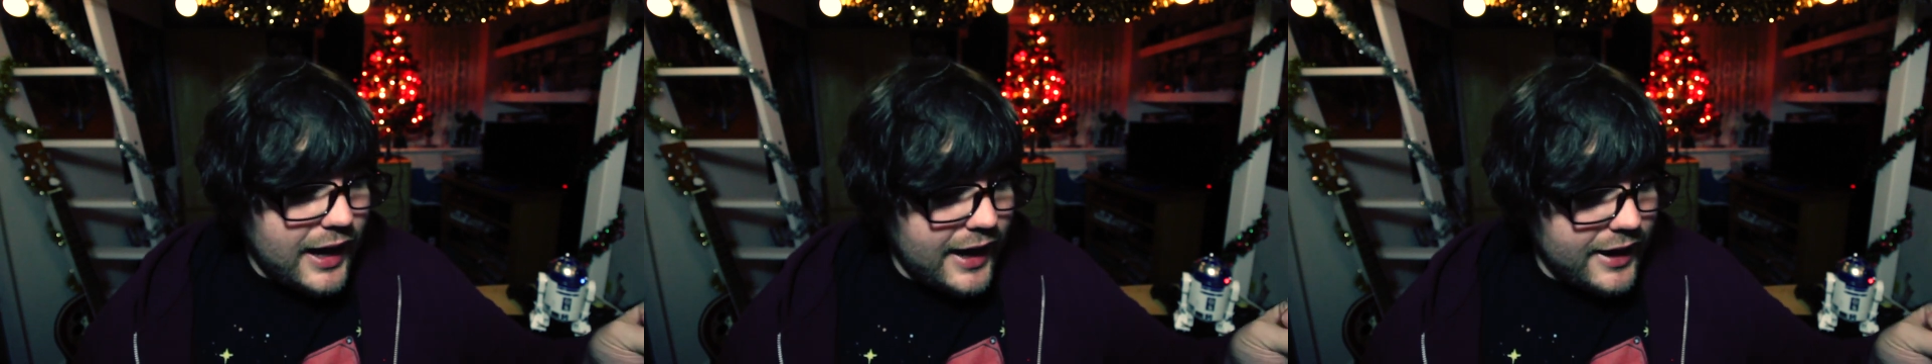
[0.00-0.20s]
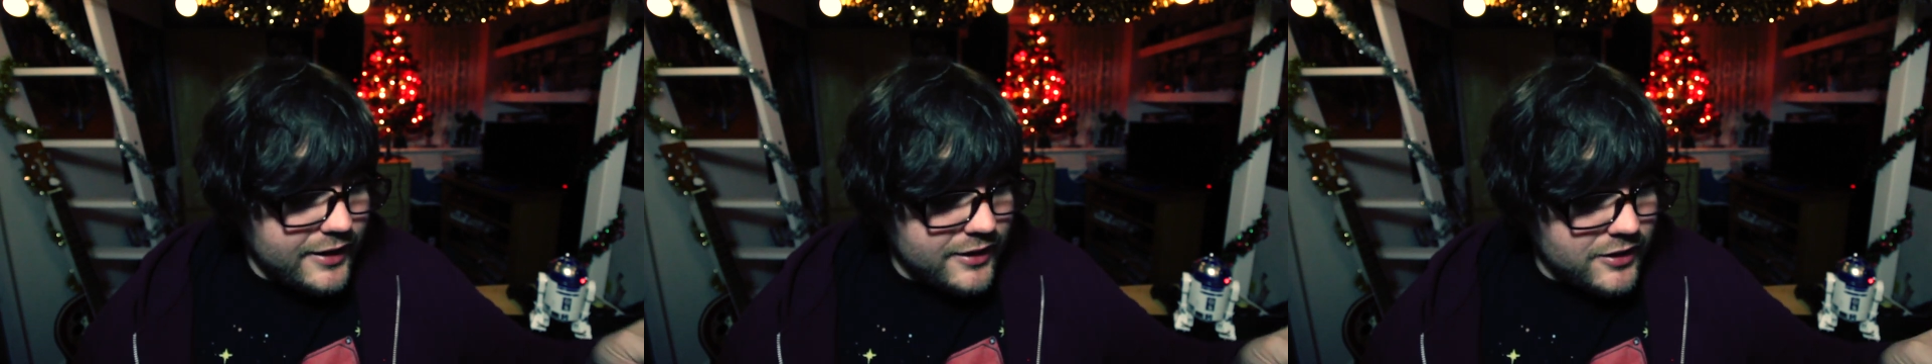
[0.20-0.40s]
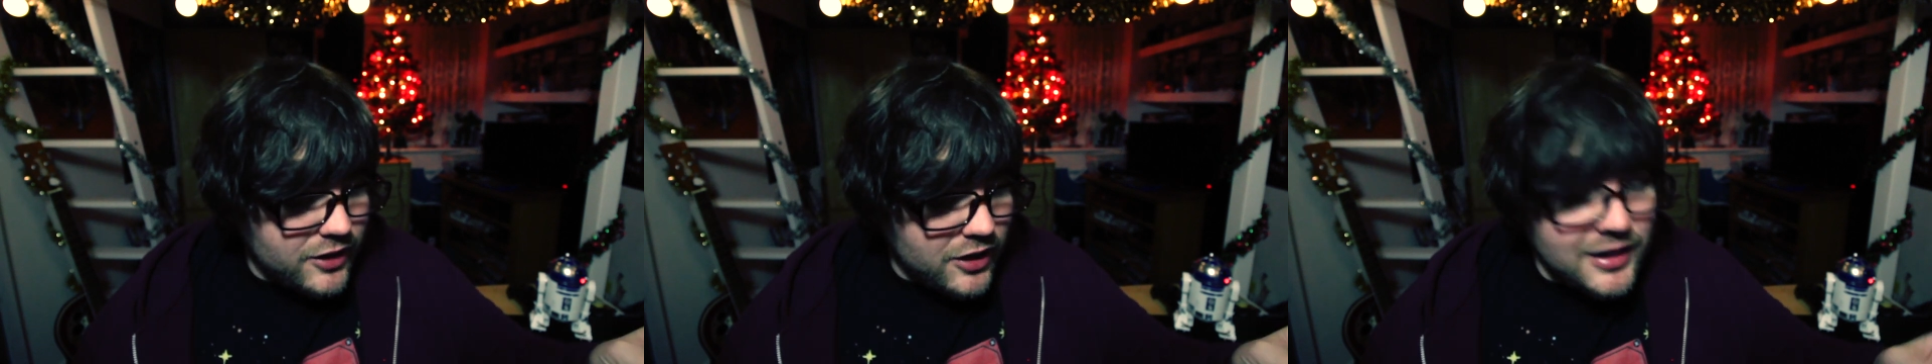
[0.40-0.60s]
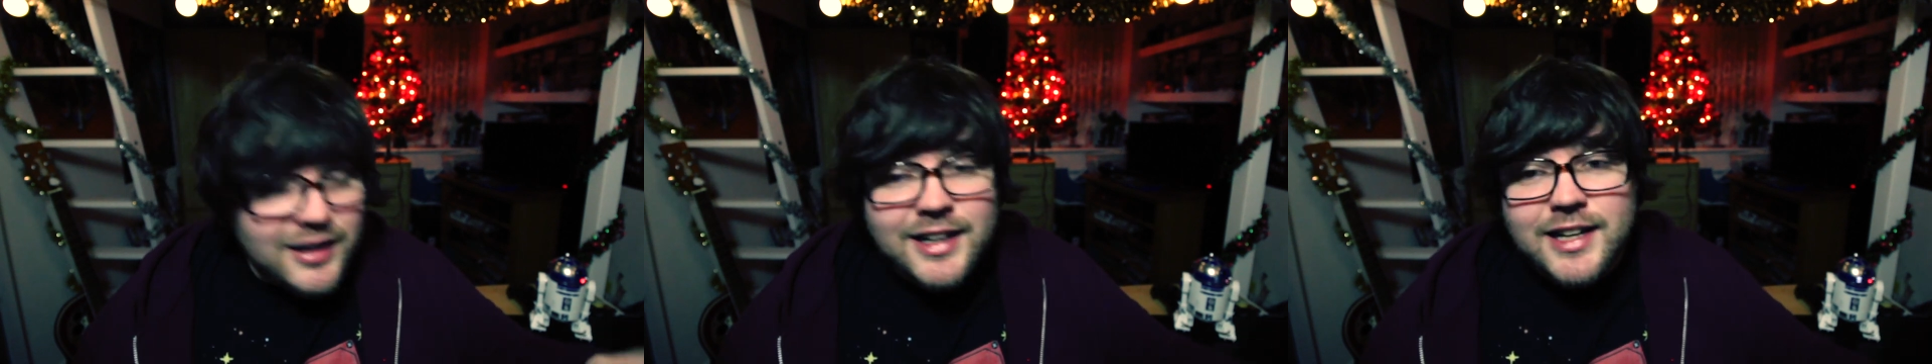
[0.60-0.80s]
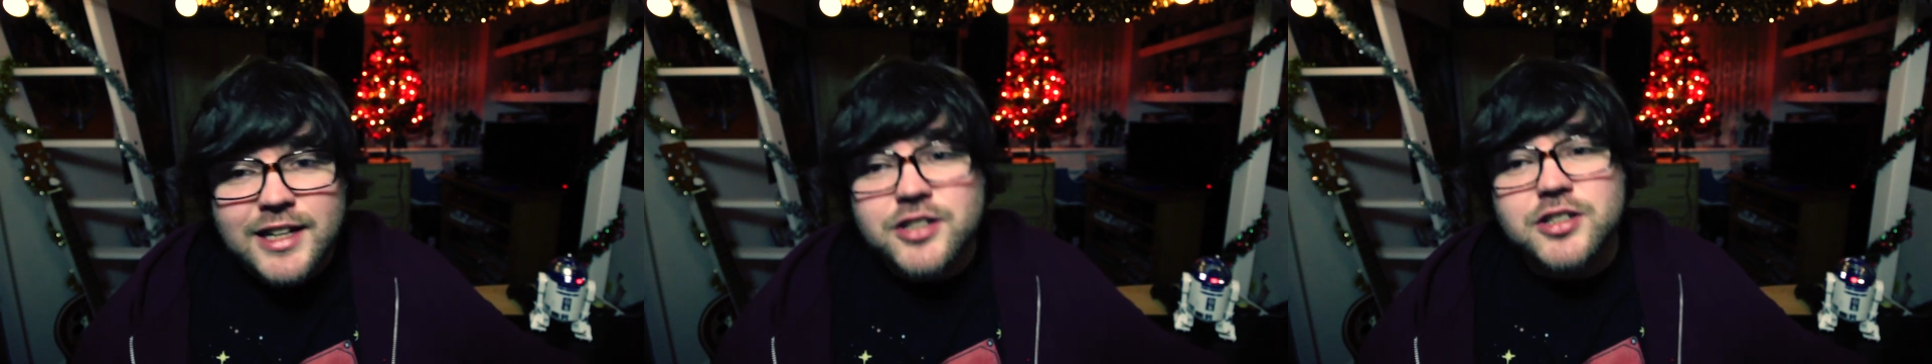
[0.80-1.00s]
And I
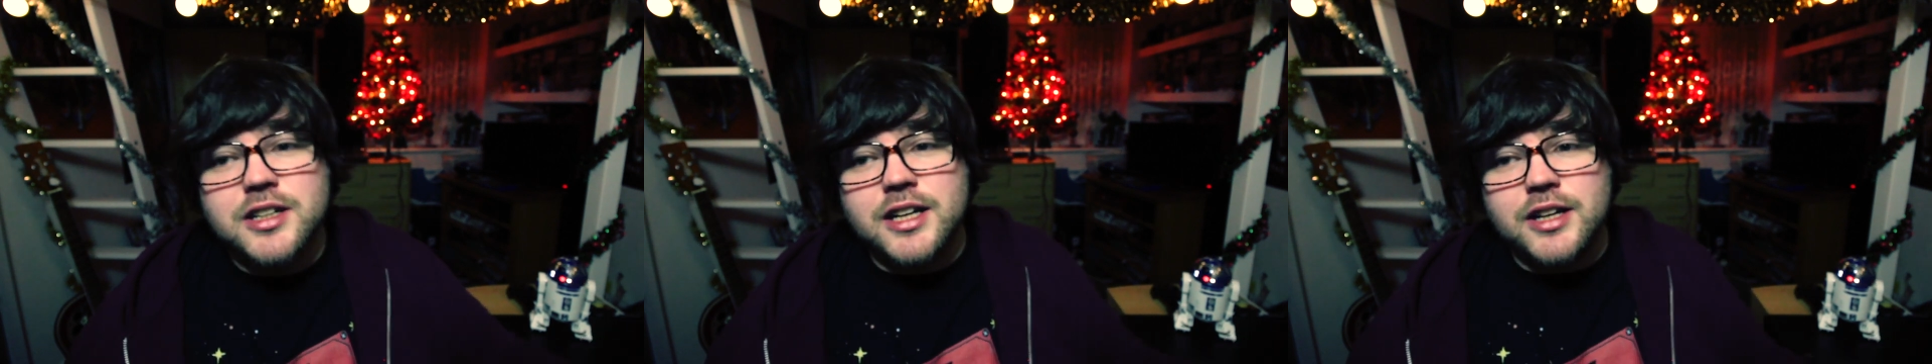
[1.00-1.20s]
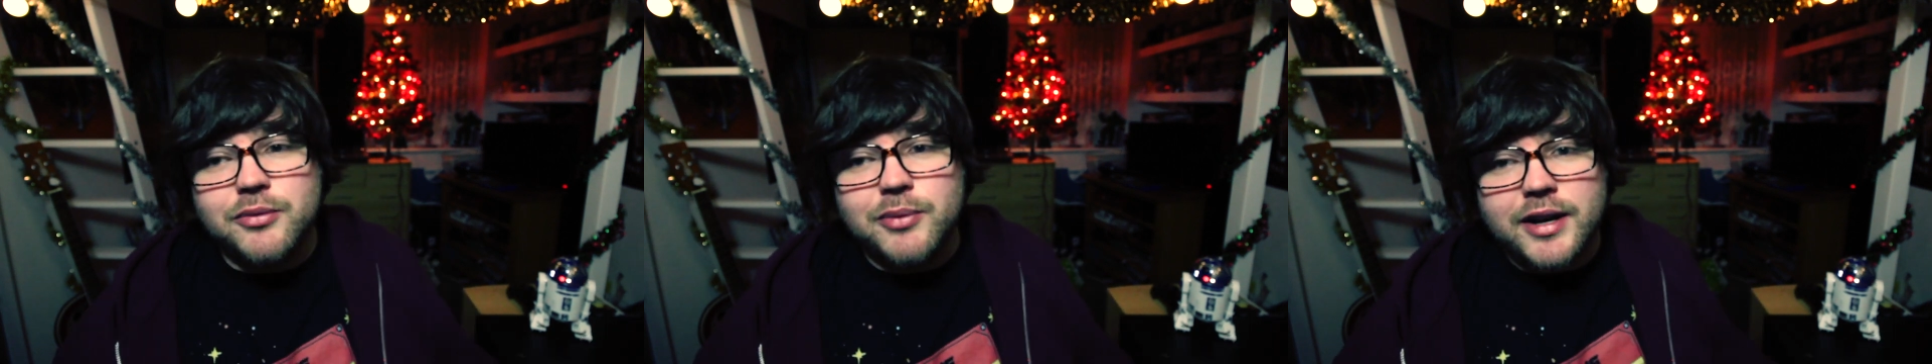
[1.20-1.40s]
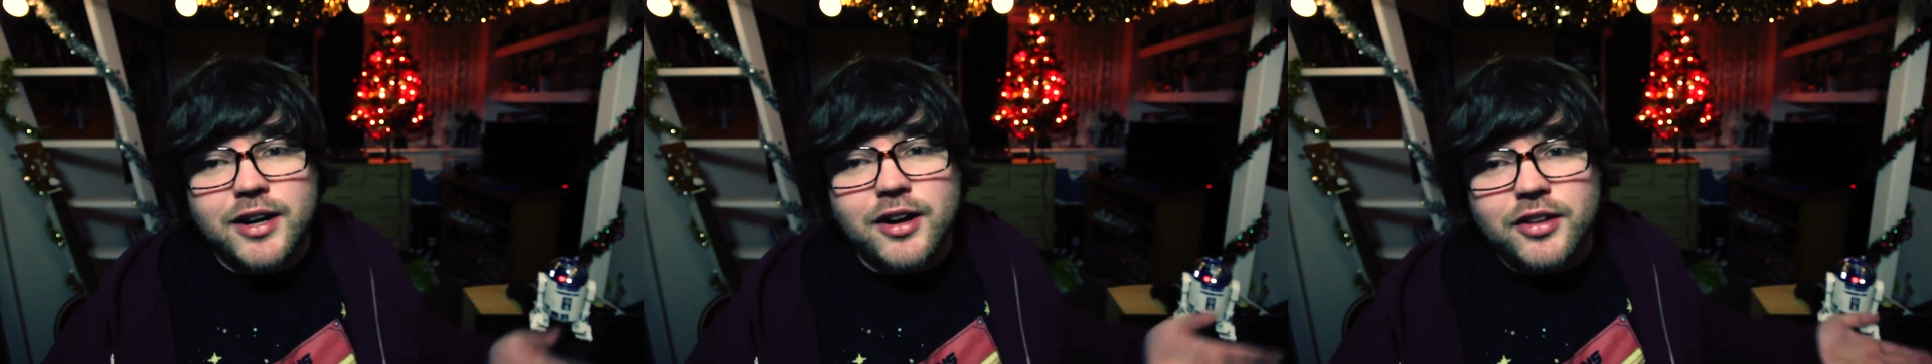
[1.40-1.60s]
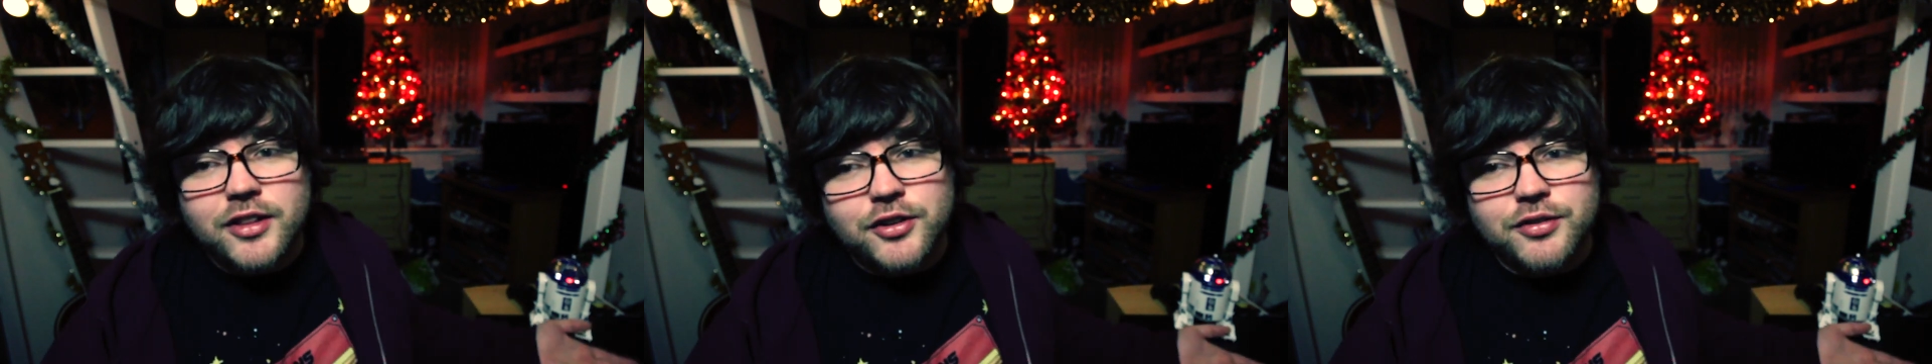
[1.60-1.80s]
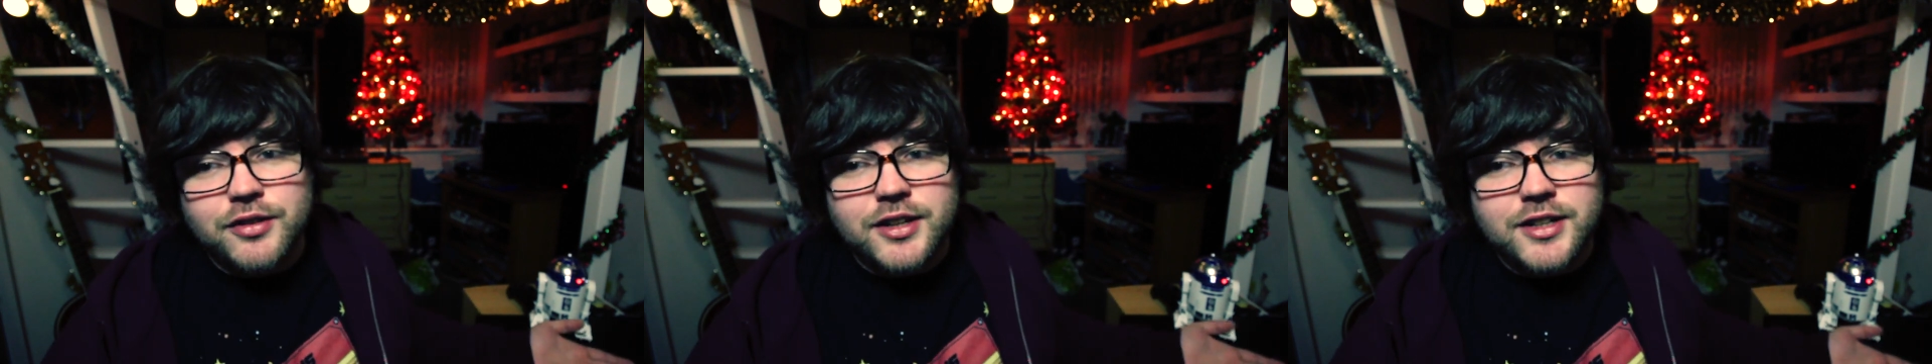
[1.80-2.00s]
literally went and got
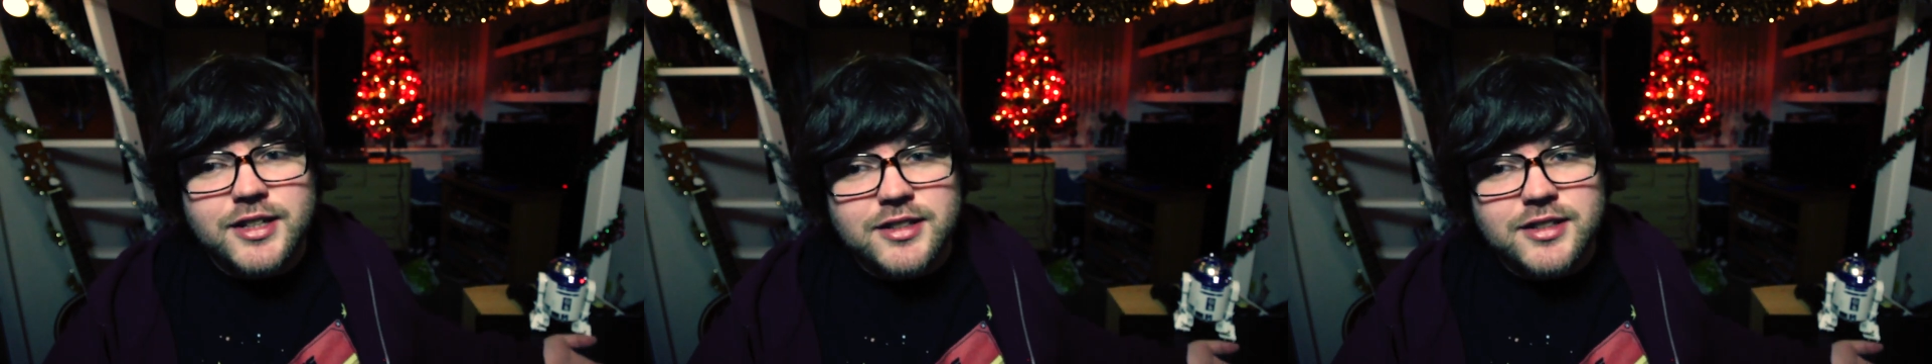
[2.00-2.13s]
this from the